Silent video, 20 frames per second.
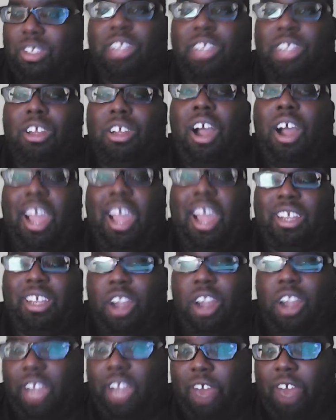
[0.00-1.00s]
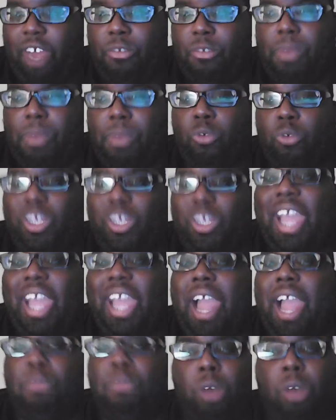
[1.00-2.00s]
Y'all got to remember we
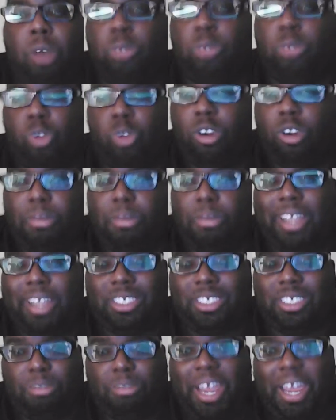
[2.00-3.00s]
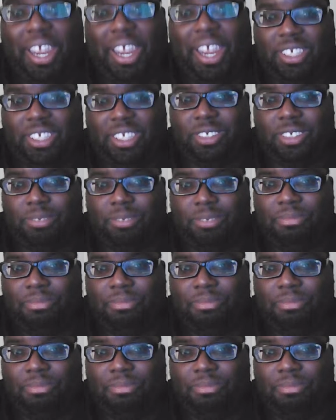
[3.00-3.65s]
have mobile quarterbacks in the past.